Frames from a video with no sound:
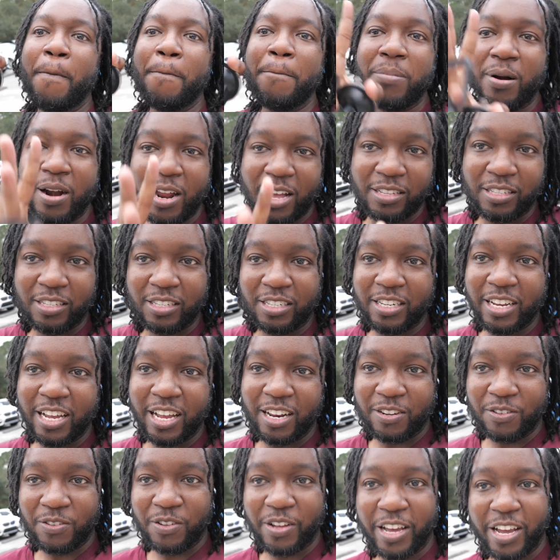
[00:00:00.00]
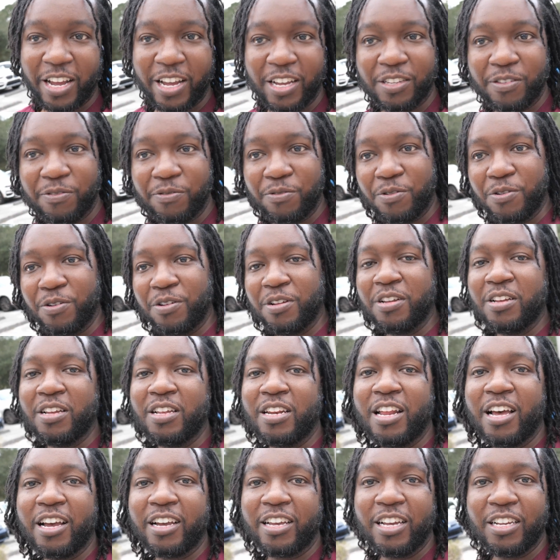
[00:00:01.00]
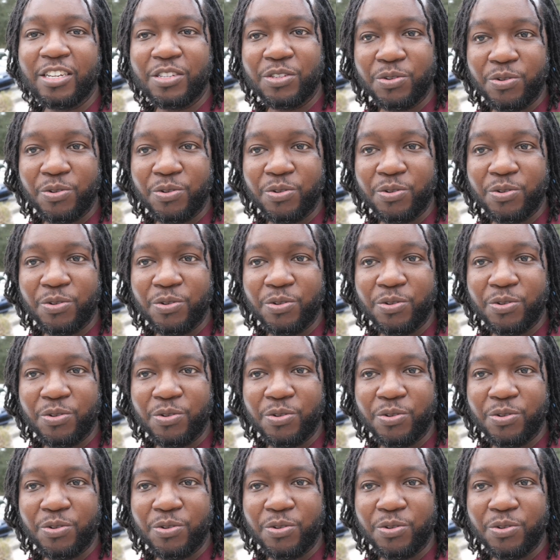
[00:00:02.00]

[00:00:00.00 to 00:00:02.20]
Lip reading: browse the channel, hands full, and I'll catch